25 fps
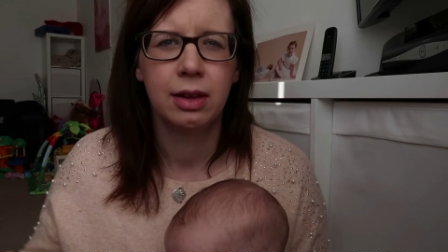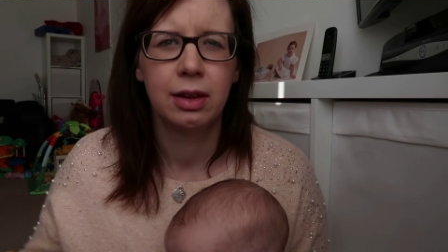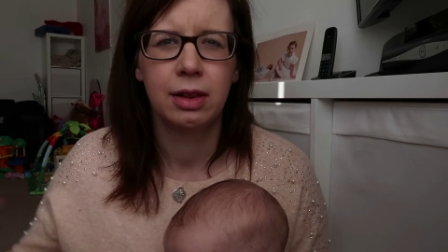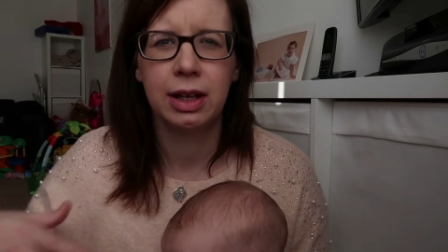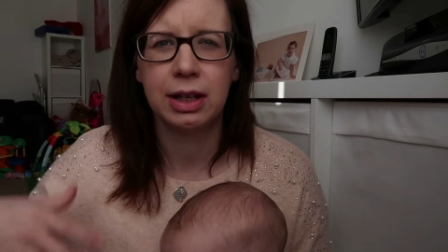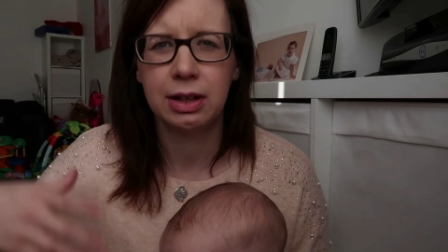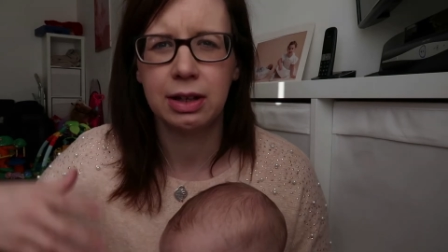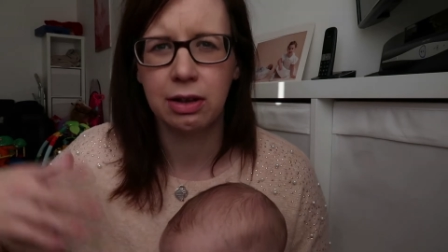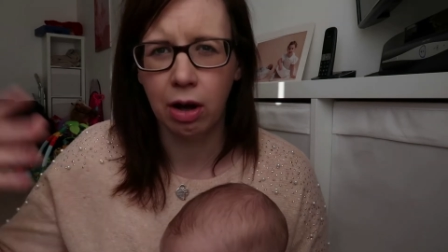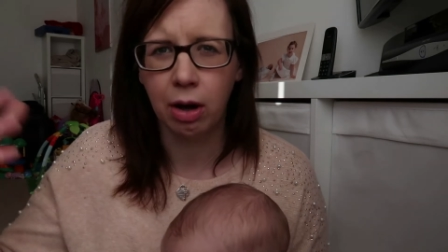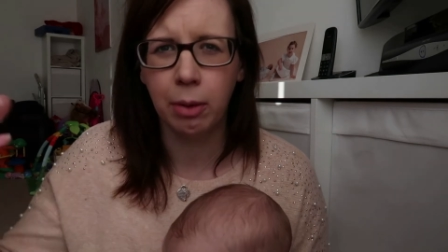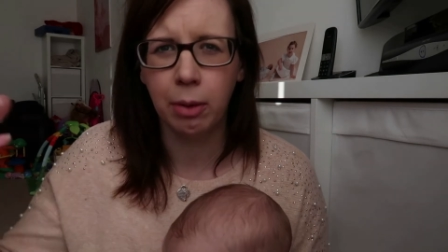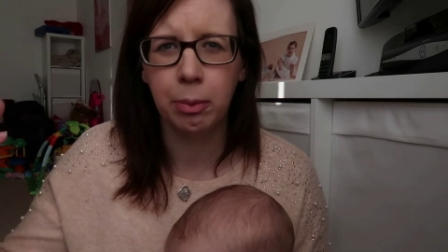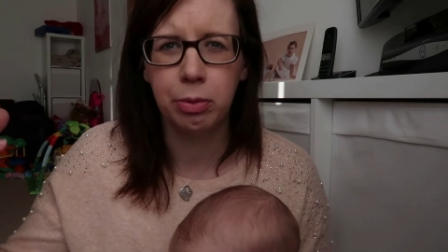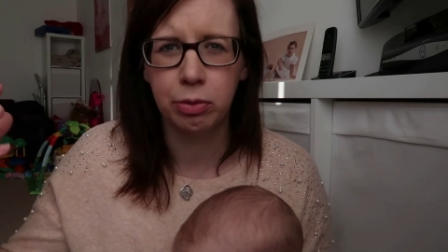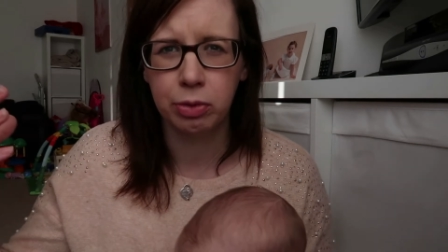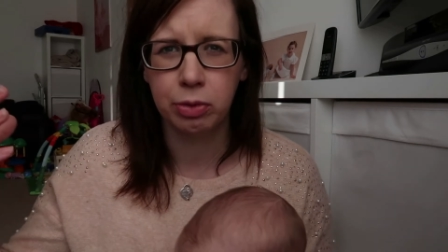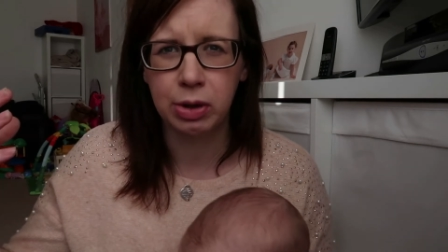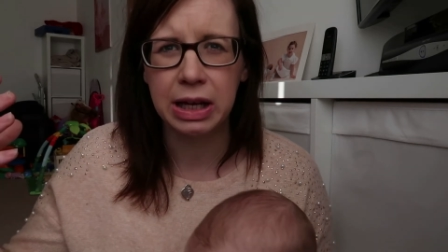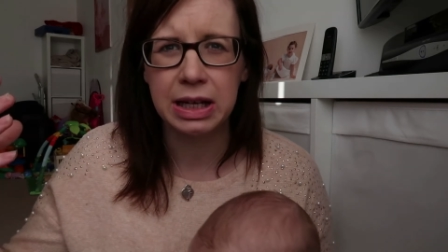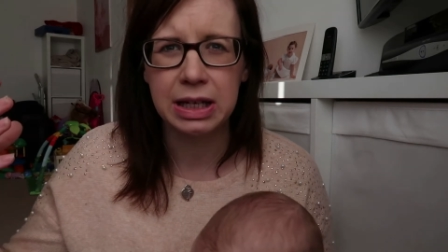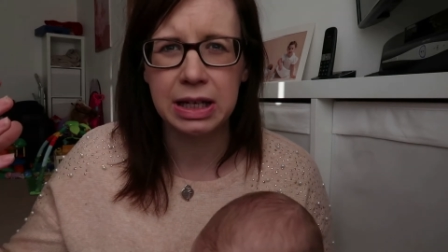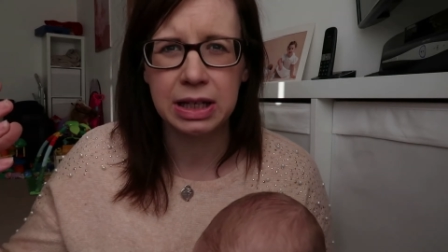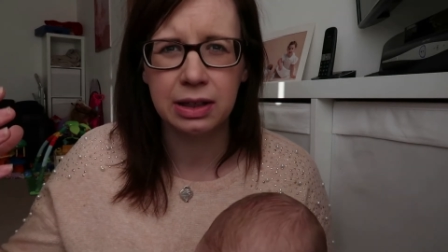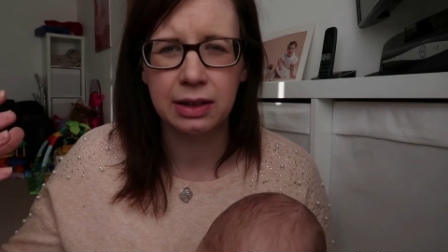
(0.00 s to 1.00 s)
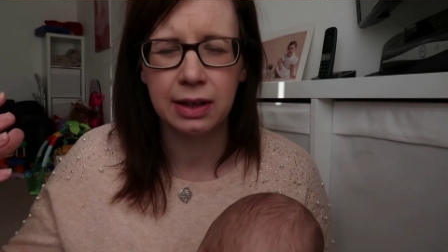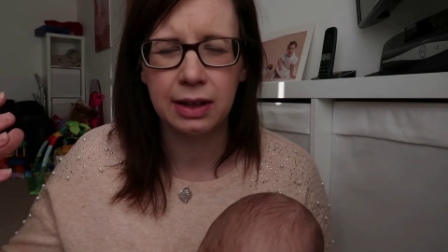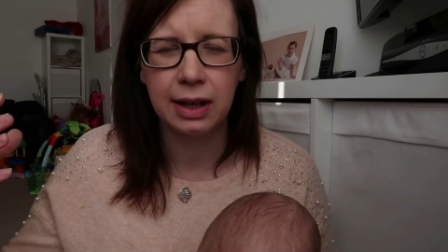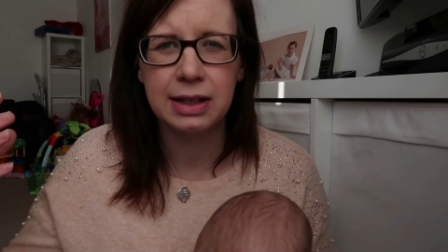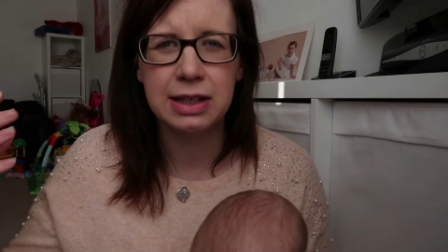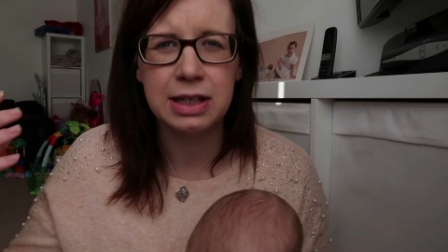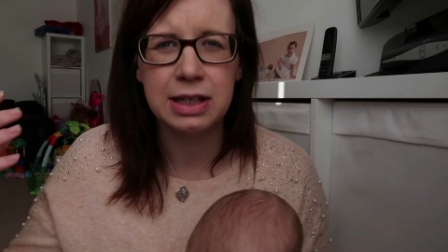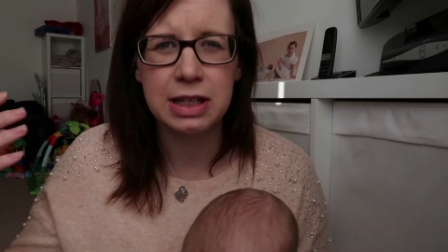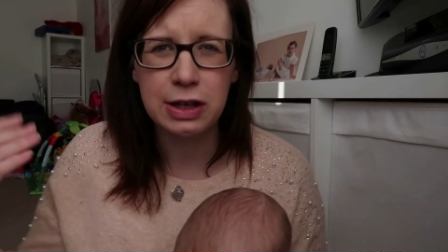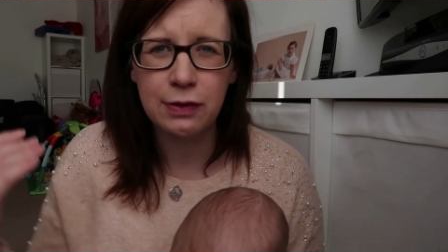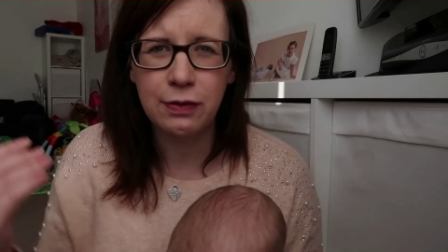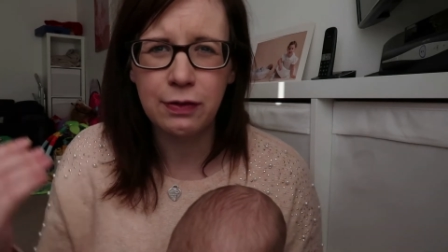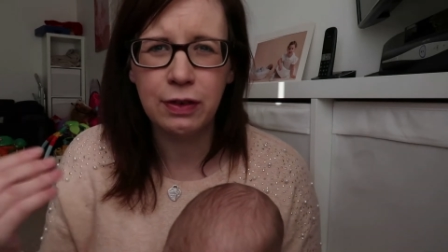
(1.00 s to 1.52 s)
like upright,
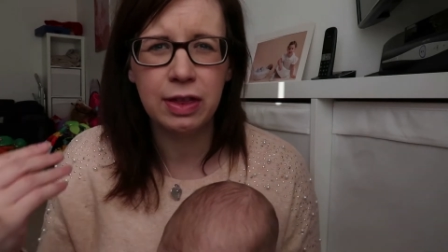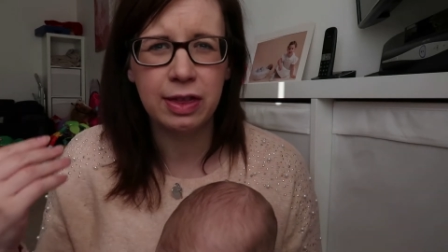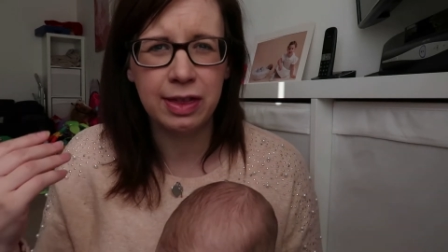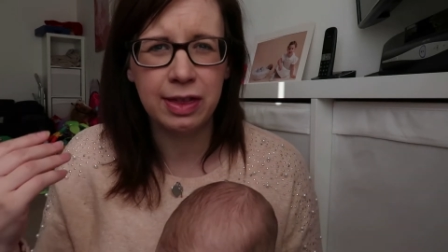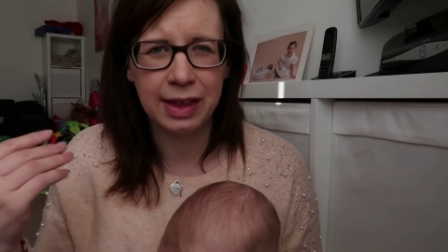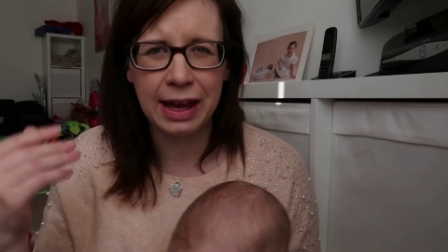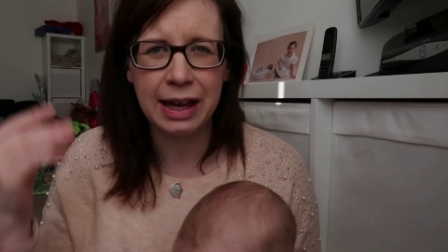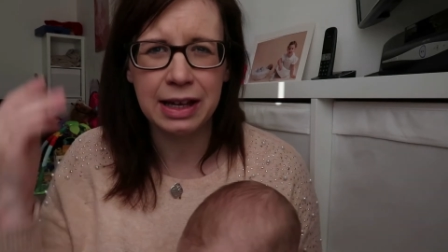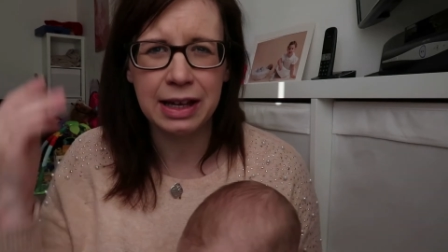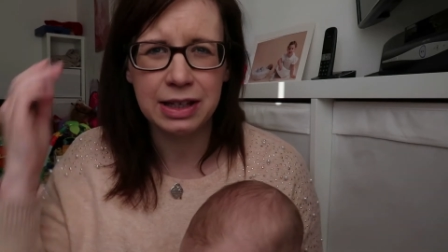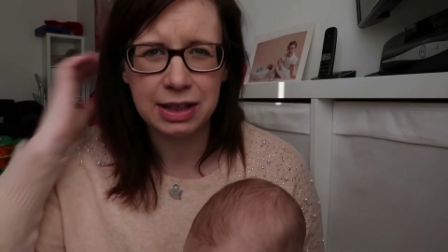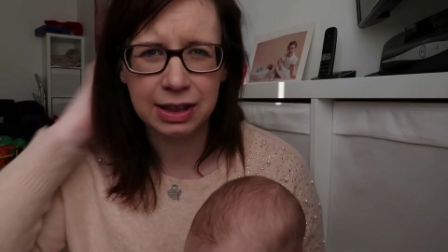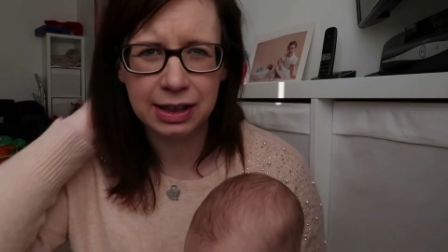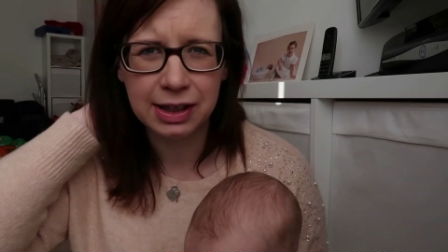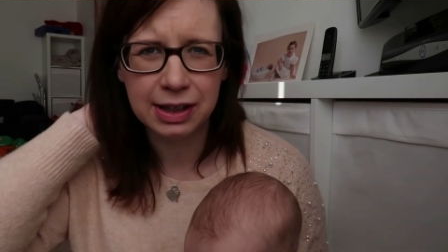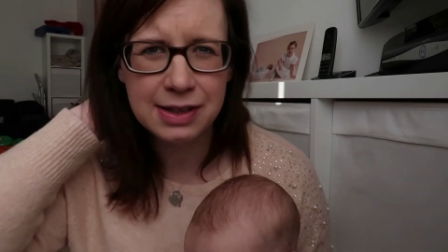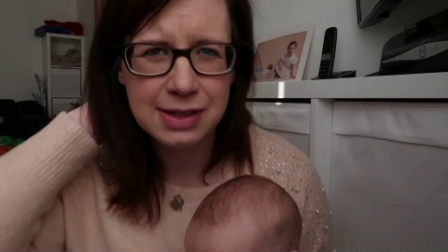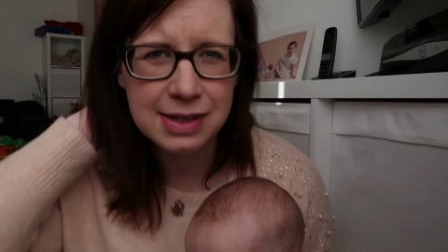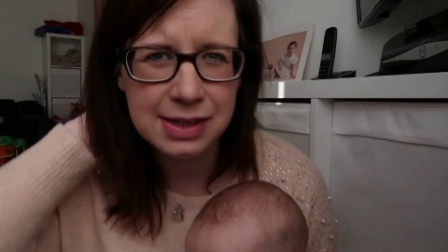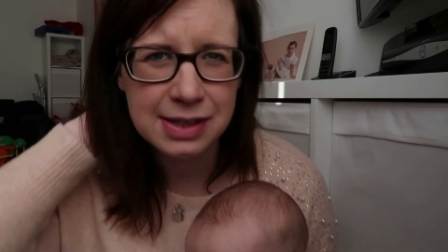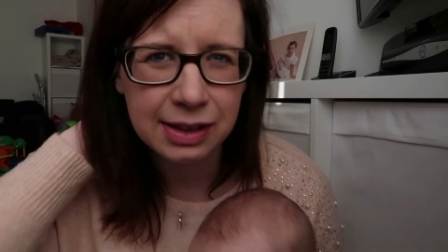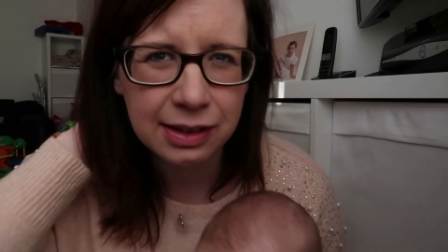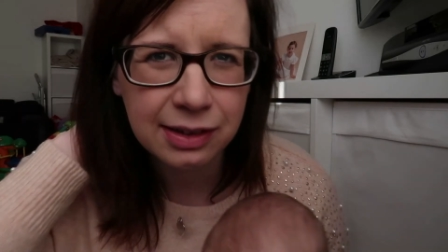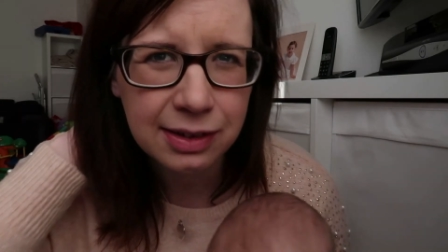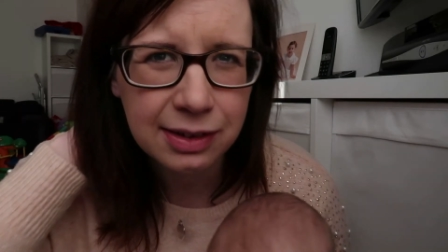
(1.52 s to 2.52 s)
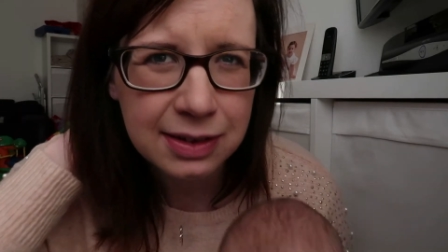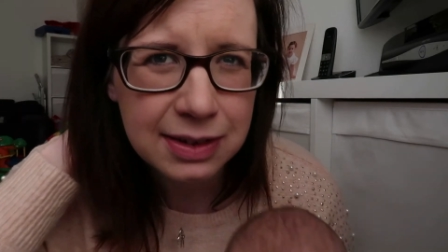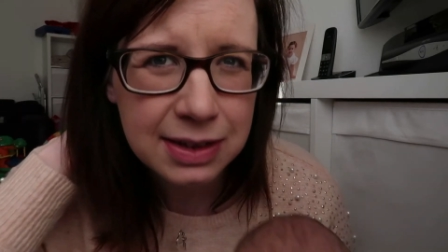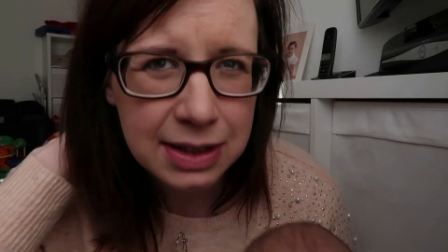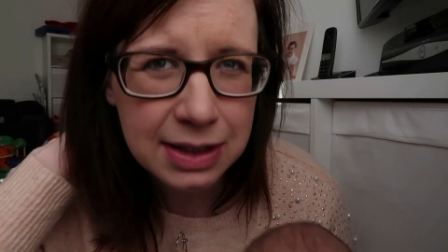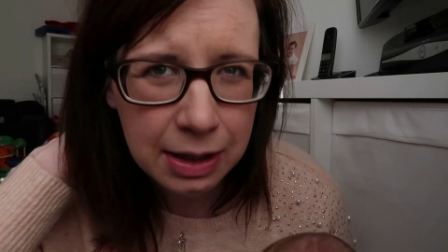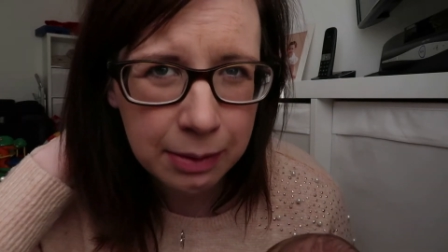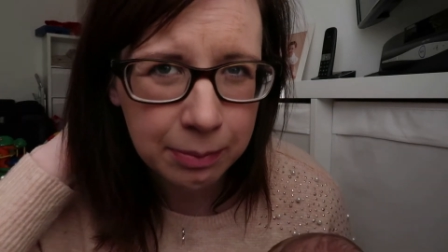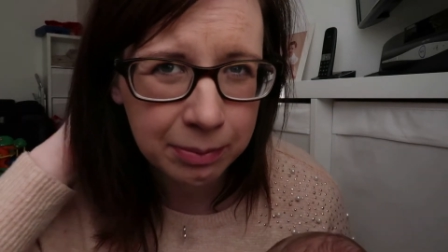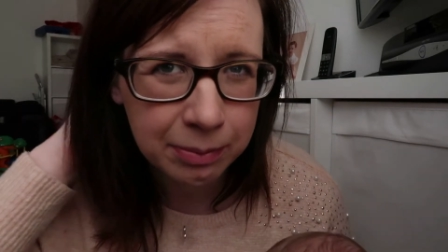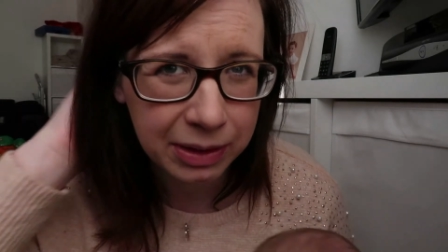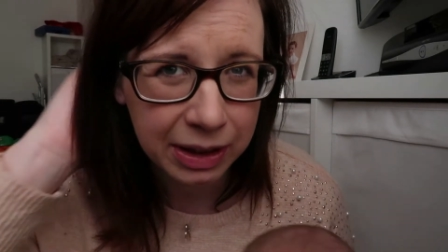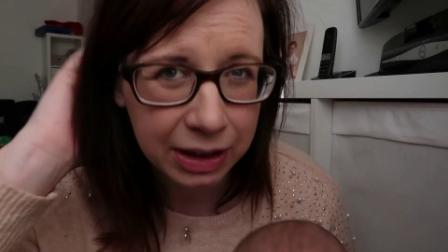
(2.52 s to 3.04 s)
and even then you can still
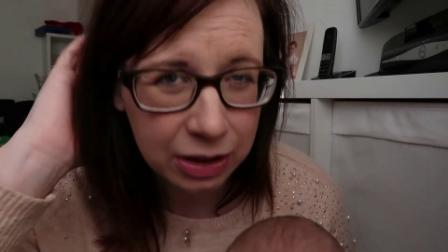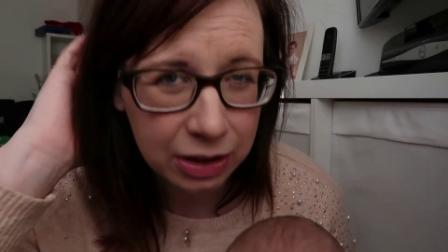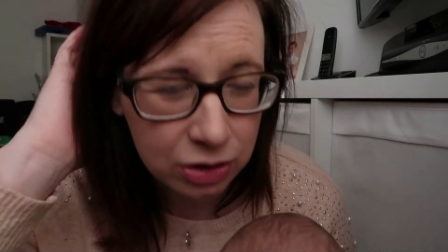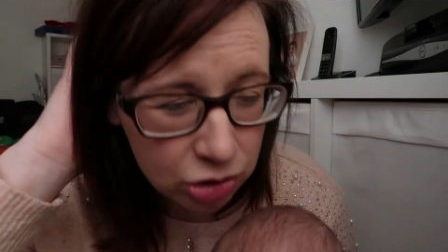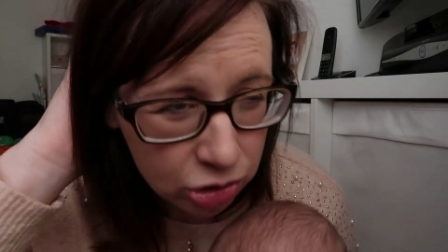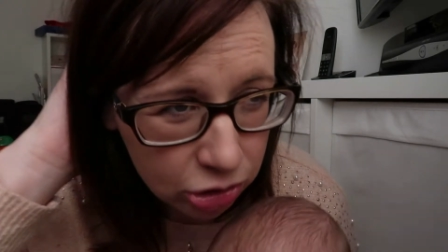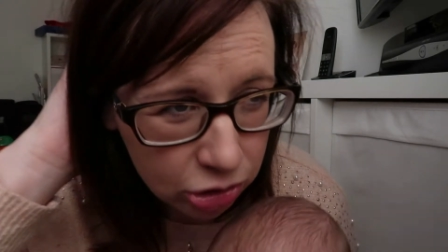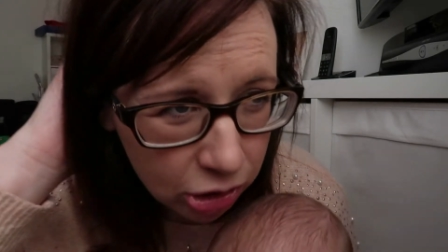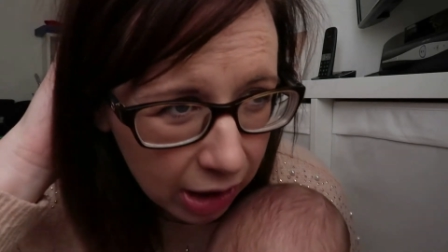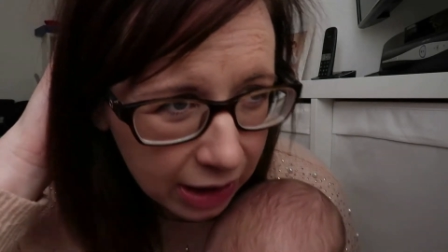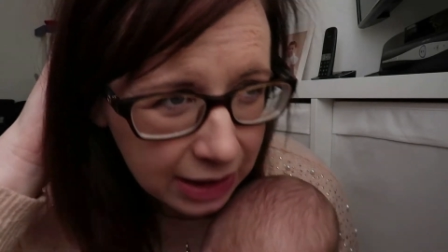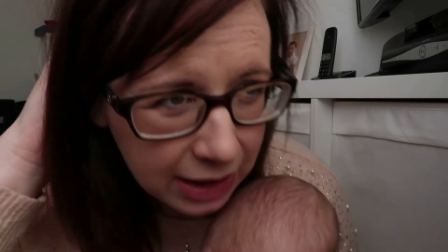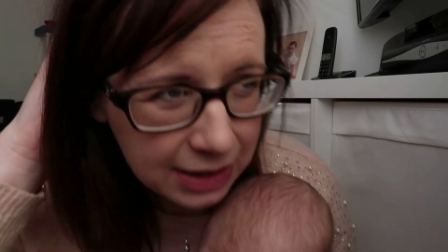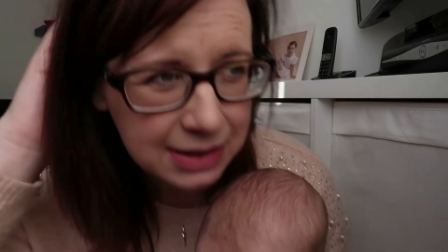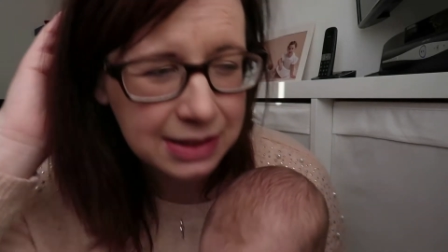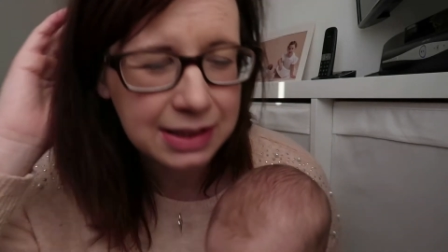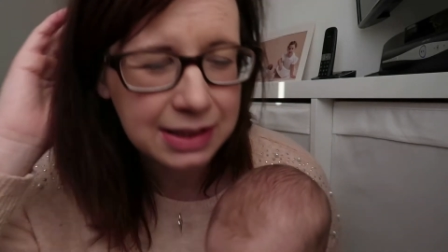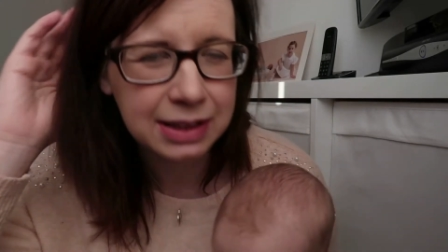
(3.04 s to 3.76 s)
see him like trying